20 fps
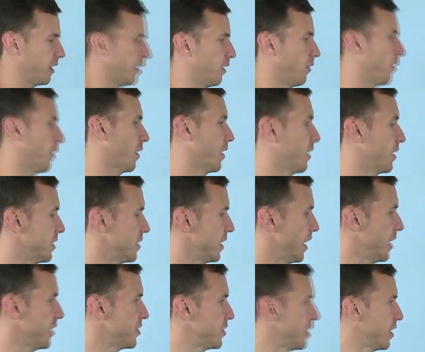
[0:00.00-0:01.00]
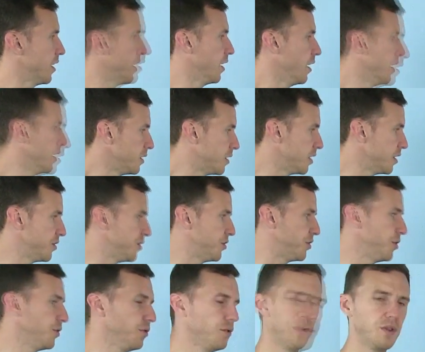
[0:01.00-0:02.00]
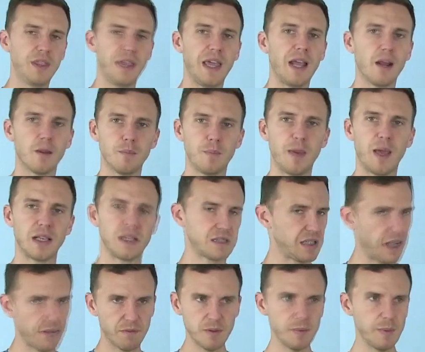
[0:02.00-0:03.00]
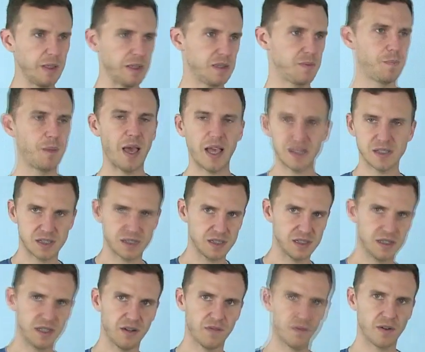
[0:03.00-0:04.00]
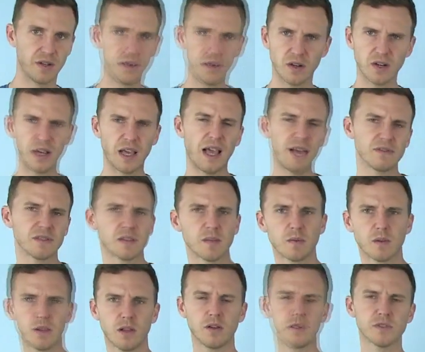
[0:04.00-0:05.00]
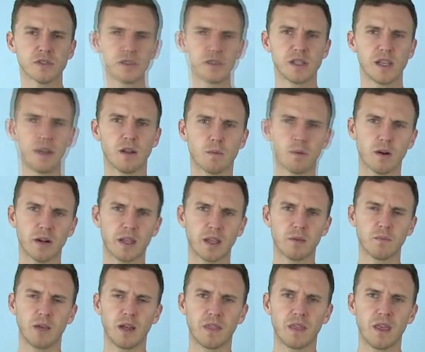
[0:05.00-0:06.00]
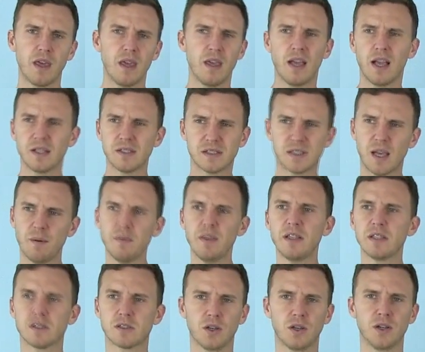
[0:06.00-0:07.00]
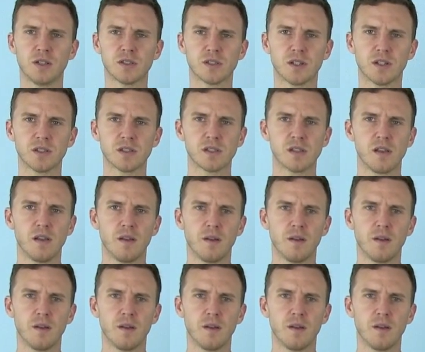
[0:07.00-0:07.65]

in the organization to do their best. Everybody's best is different. You're going to have some closers that you're working with, and some of these closers,